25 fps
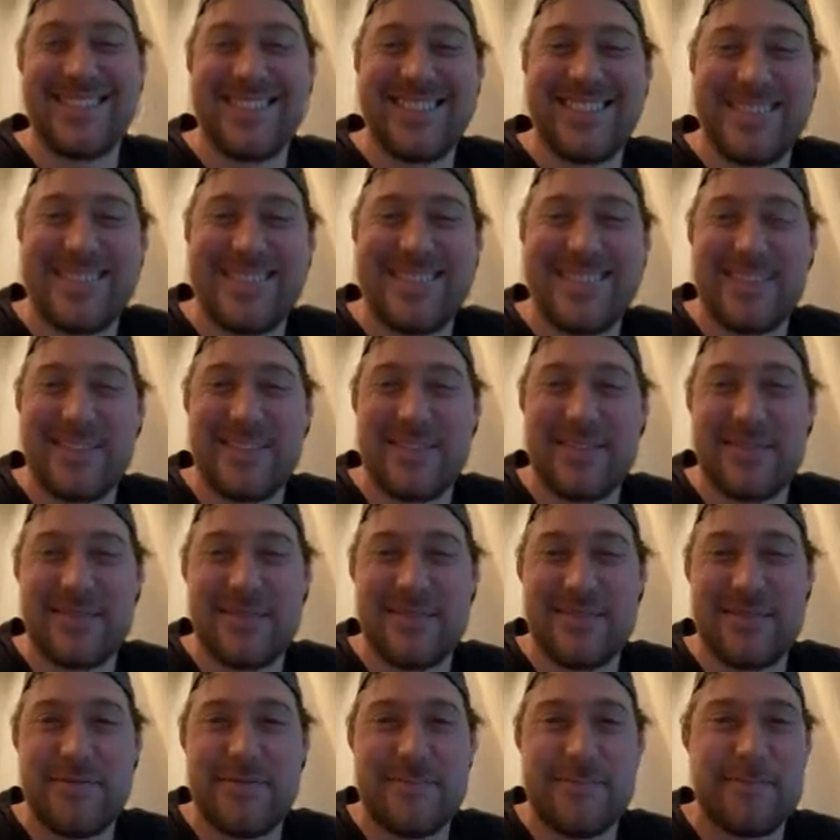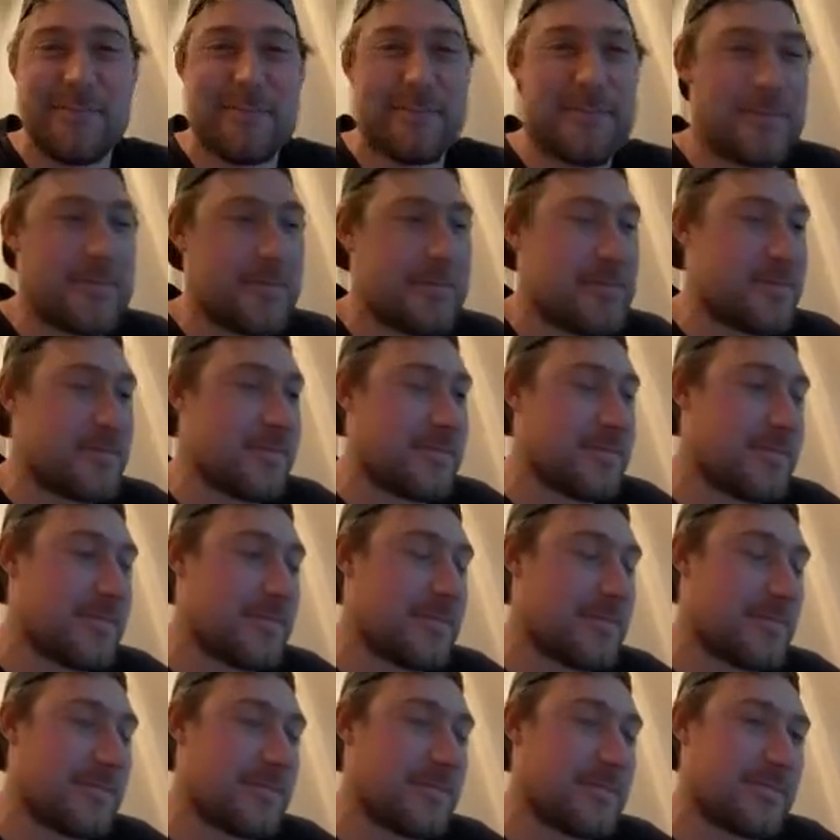
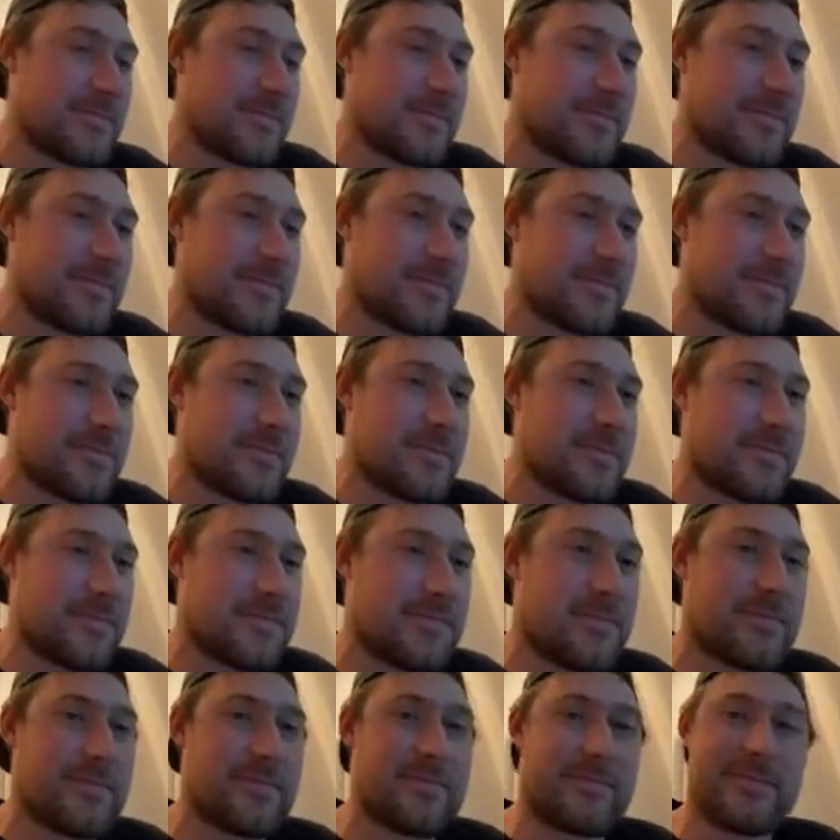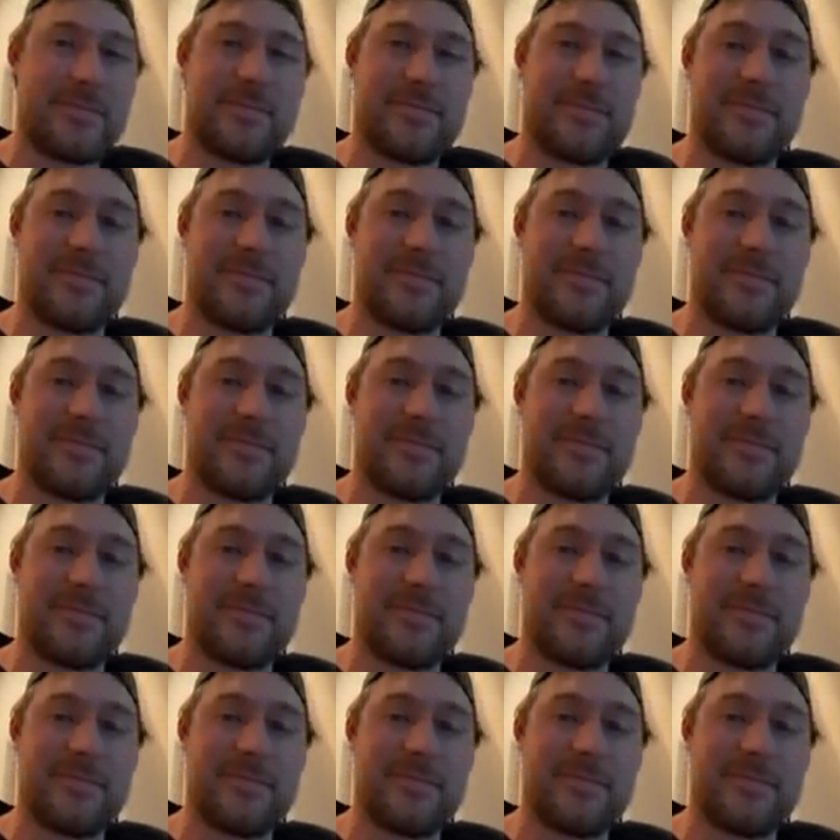No words are spoken by the person on screen.